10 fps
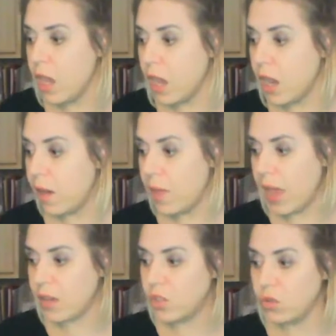
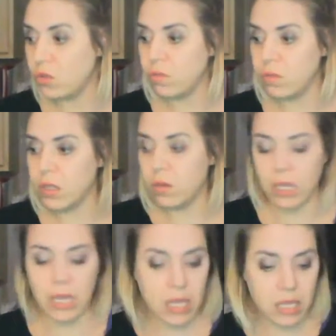Had to deal
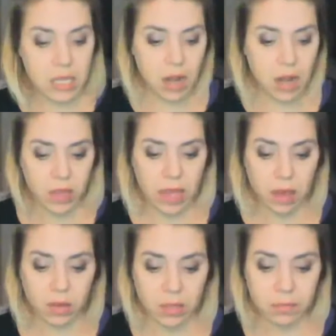with kids and everything
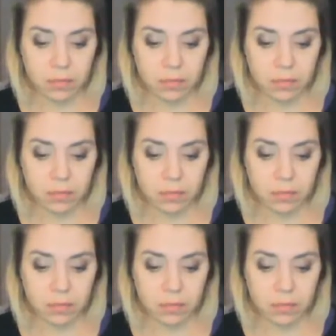else.